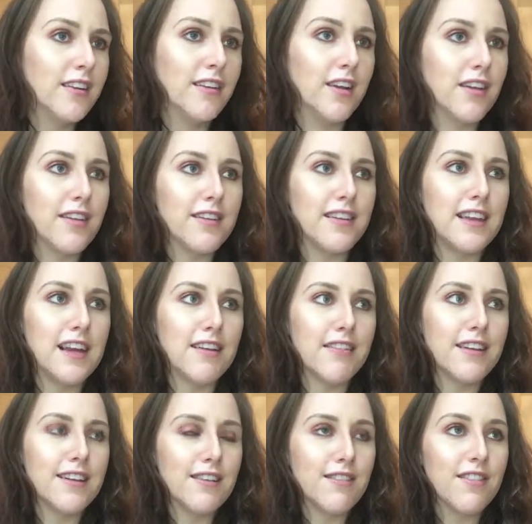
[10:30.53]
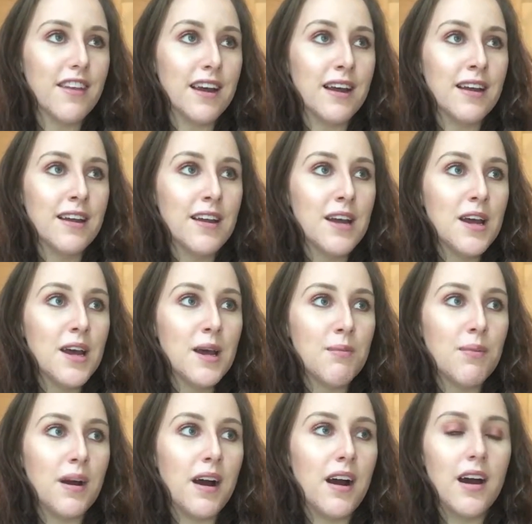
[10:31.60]
Another series of that.
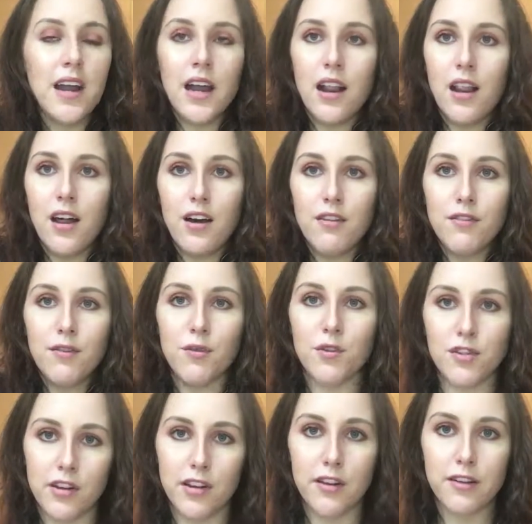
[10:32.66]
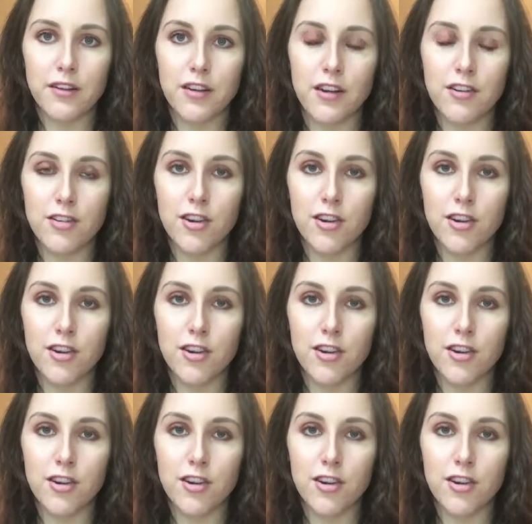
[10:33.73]
But I love watching those kind of